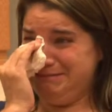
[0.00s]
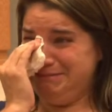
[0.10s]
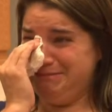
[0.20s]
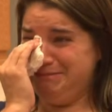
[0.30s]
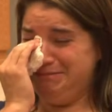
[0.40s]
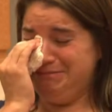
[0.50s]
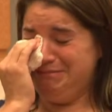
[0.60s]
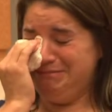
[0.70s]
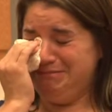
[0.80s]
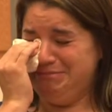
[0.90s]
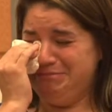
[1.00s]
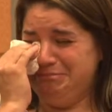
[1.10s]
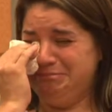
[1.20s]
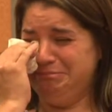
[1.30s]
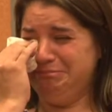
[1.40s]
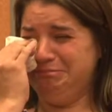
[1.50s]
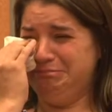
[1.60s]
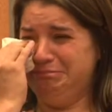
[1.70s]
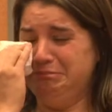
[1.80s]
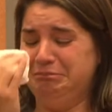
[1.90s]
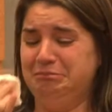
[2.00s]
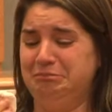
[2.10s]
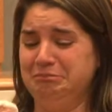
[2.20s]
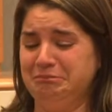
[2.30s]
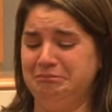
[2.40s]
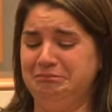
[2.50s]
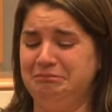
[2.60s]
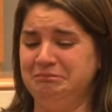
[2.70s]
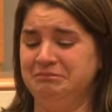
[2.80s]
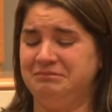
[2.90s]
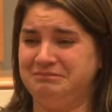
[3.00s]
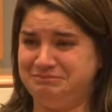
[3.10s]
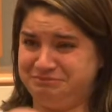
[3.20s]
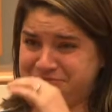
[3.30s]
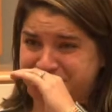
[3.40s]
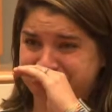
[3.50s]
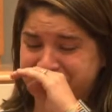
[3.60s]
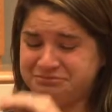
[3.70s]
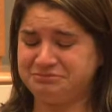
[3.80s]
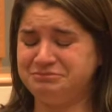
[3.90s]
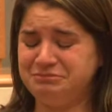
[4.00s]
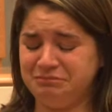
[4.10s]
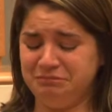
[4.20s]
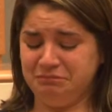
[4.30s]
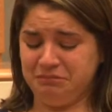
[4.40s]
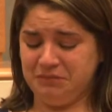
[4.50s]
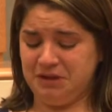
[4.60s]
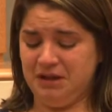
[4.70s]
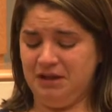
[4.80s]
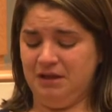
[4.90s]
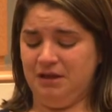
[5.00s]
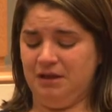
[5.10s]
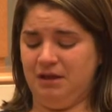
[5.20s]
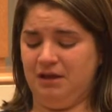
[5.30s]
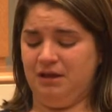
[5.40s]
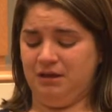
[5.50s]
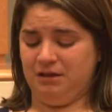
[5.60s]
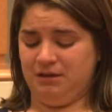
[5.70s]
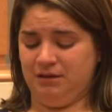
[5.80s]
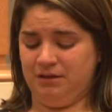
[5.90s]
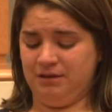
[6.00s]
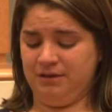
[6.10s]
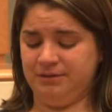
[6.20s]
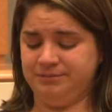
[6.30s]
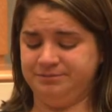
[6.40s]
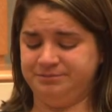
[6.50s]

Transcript: (no one is talking)